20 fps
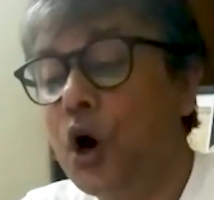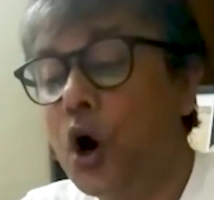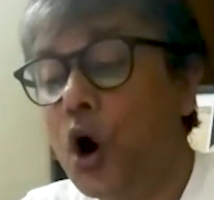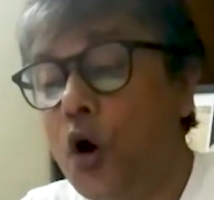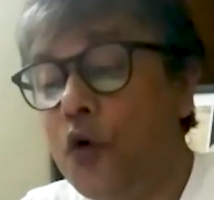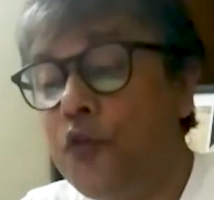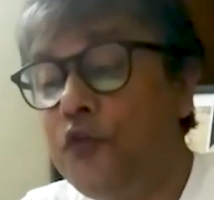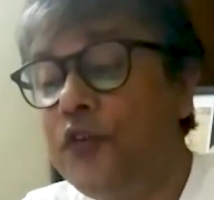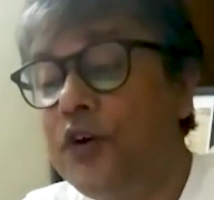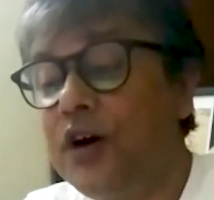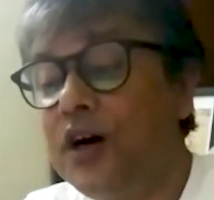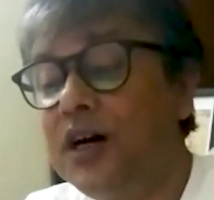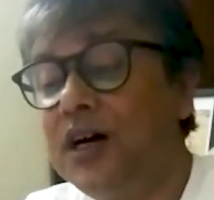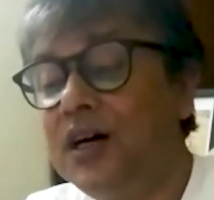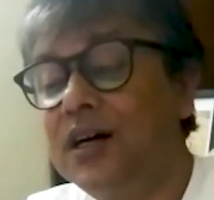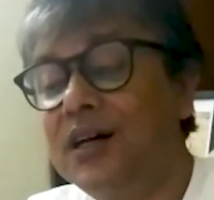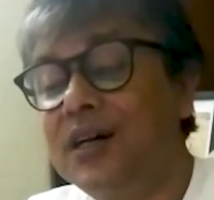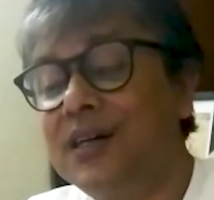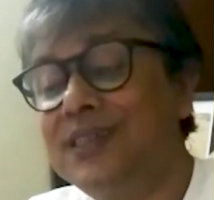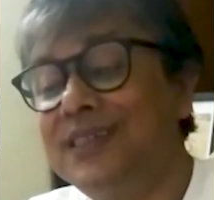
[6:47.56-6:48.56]
Offer
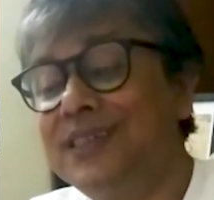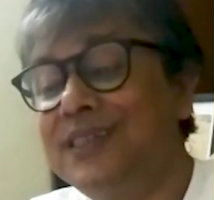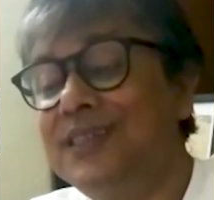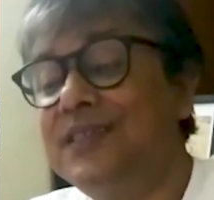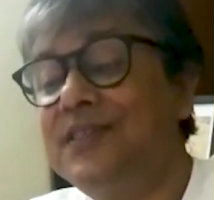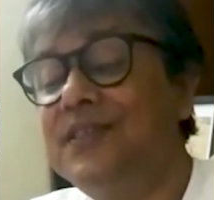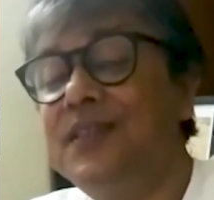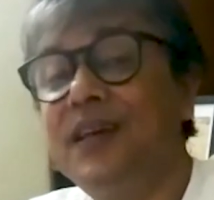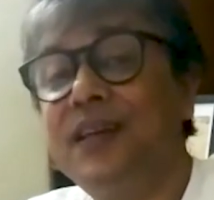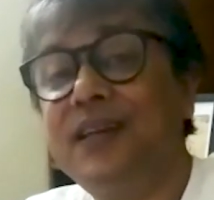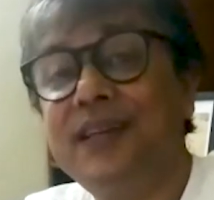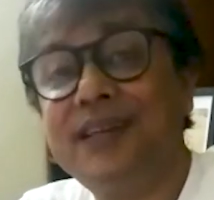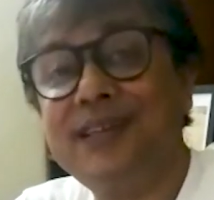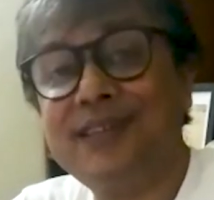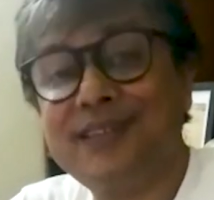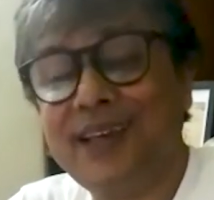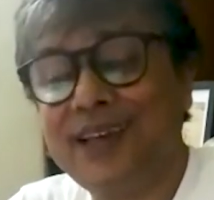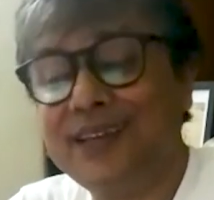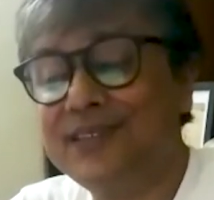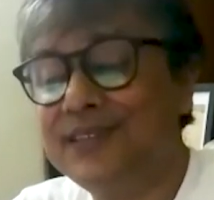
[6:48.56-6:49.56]
Cartesian
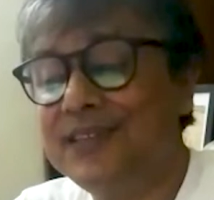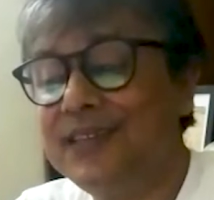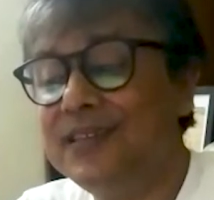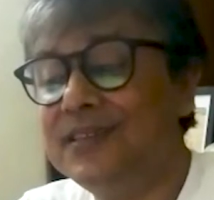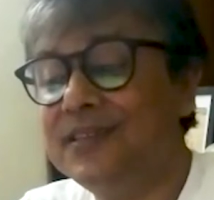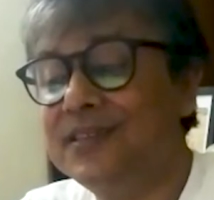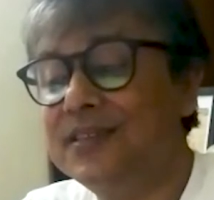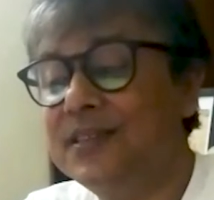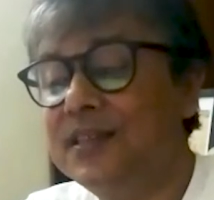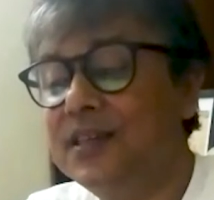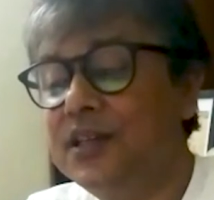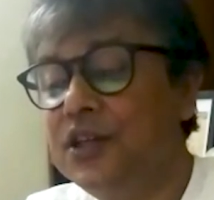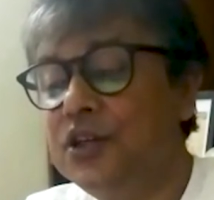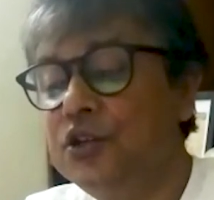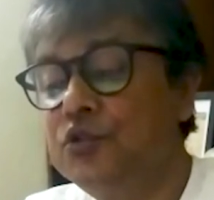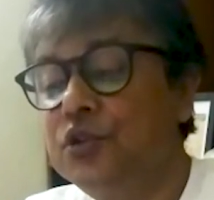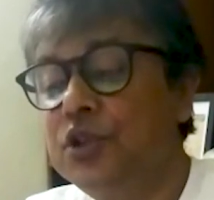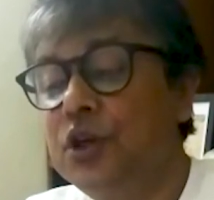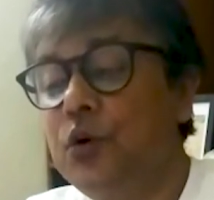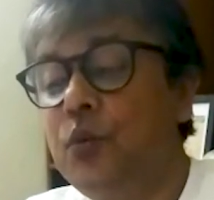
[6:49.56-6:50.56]
x-axis
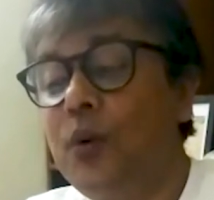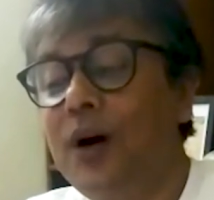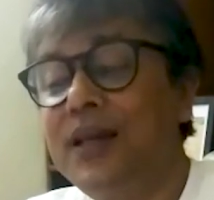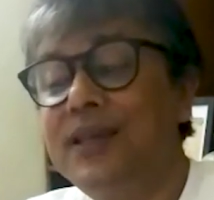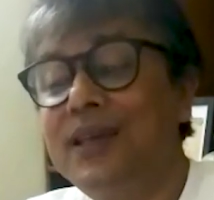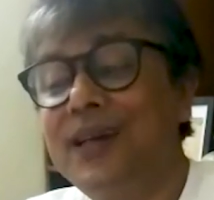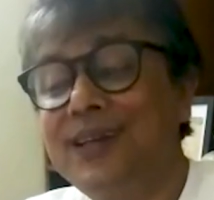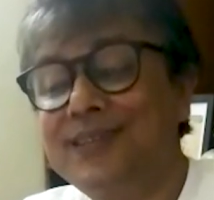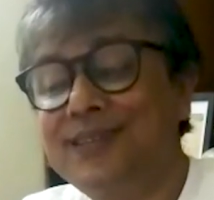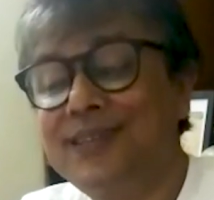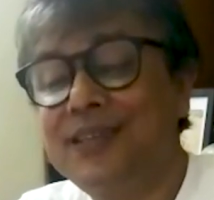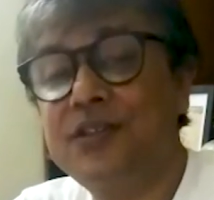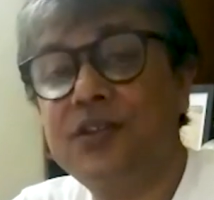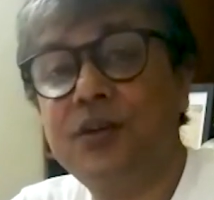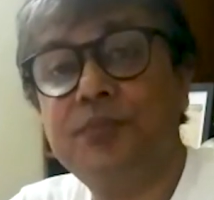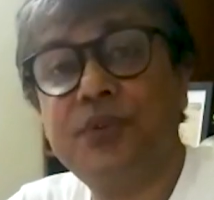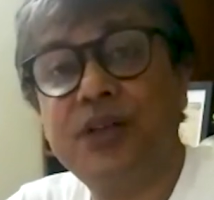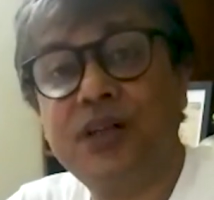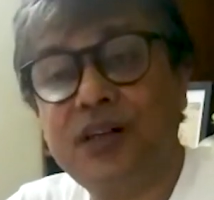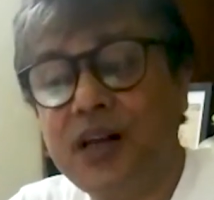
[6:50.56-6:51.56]
to the y-axis
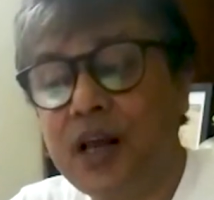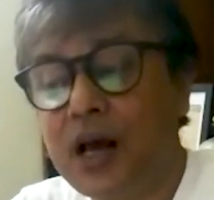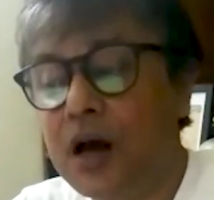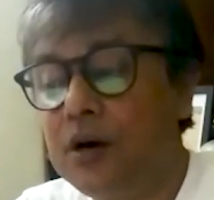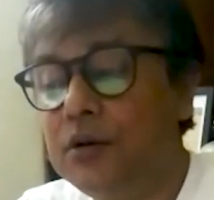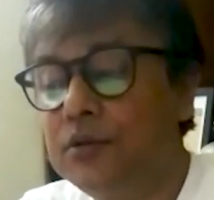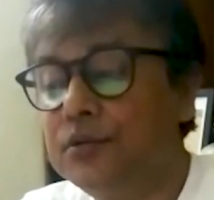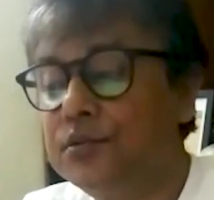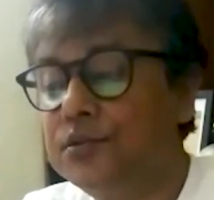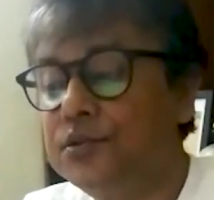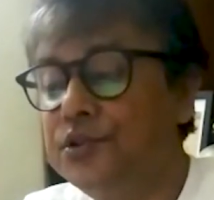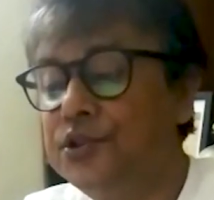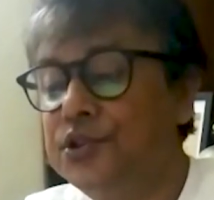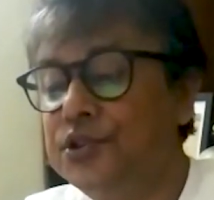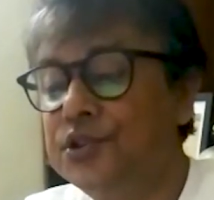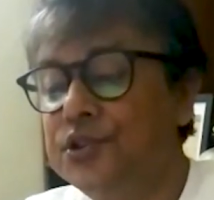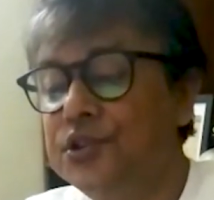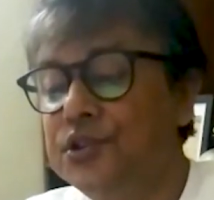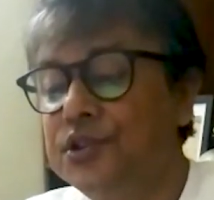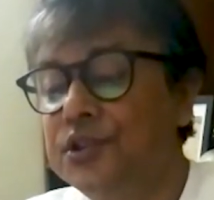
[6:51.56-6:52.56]
of the ground
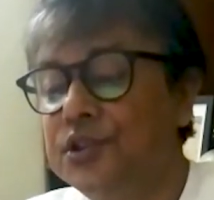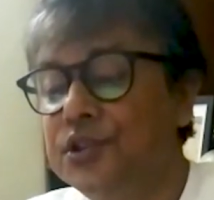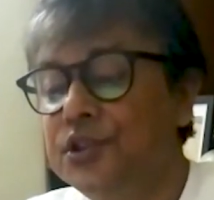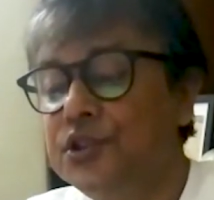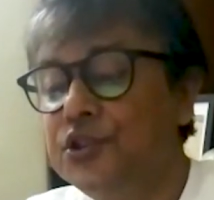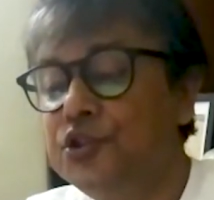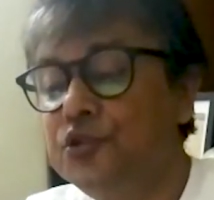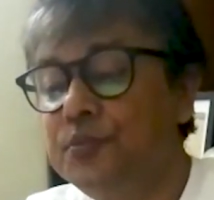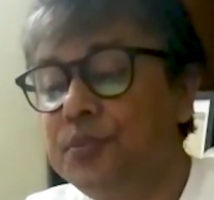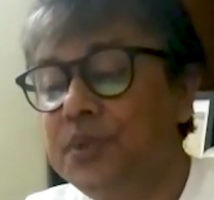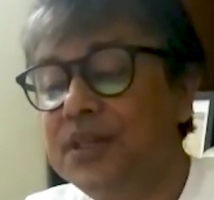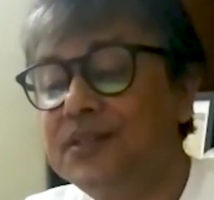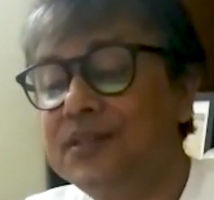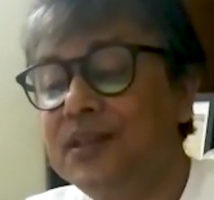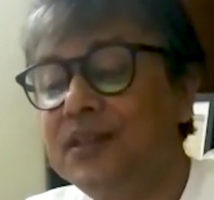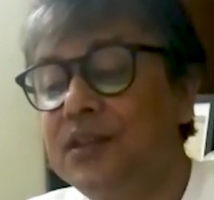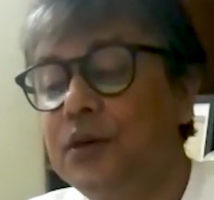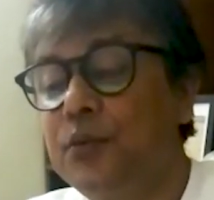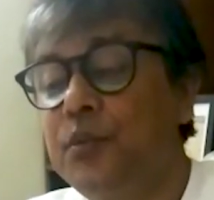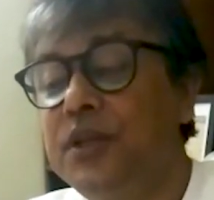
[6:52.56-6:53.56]
to measure
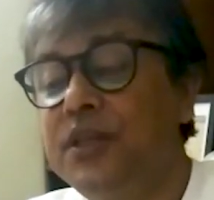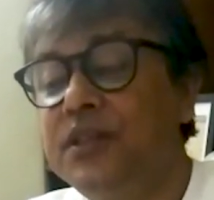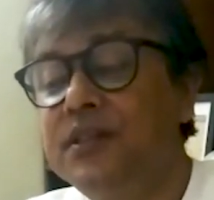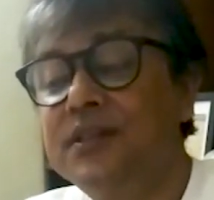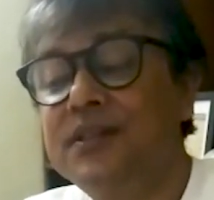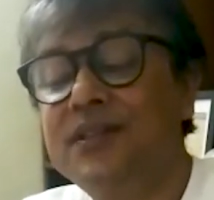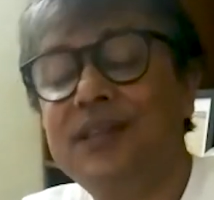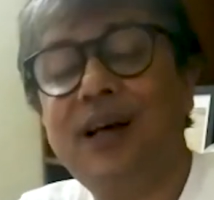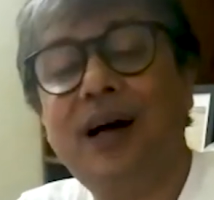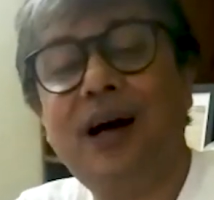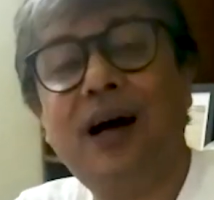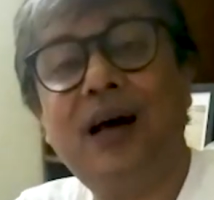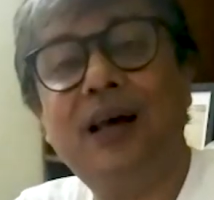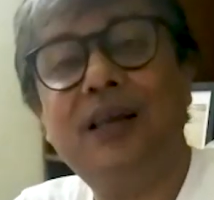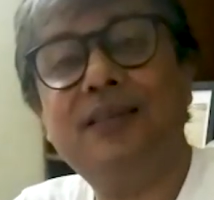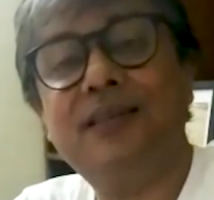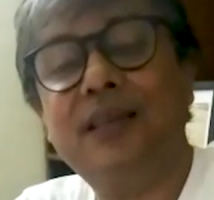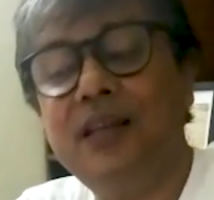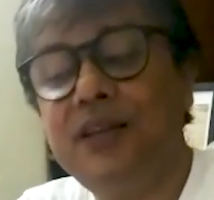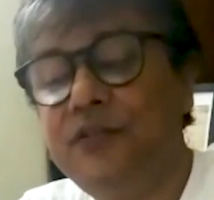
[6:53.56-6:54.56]
the winter
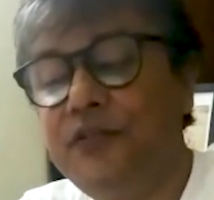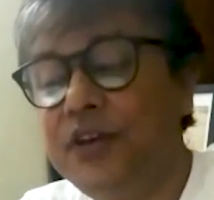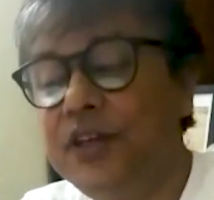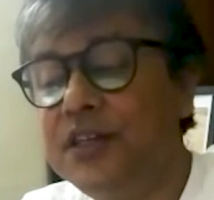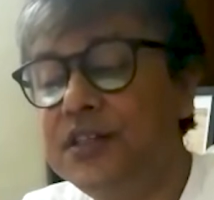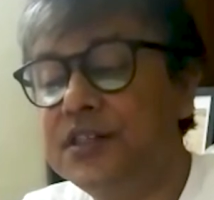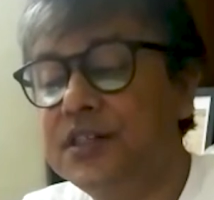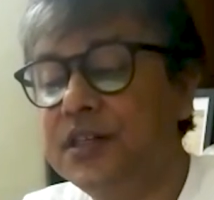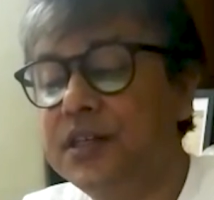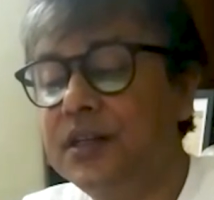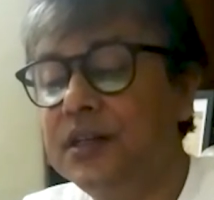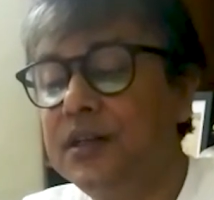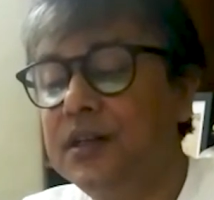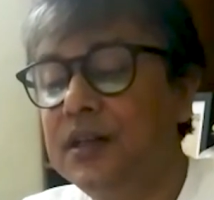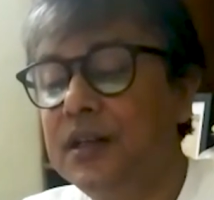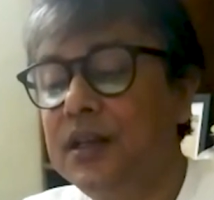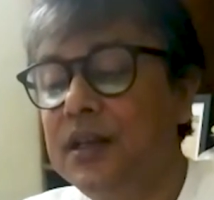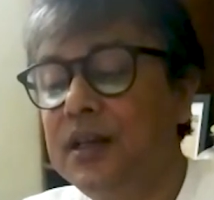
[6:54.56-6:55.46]
sky's elevation.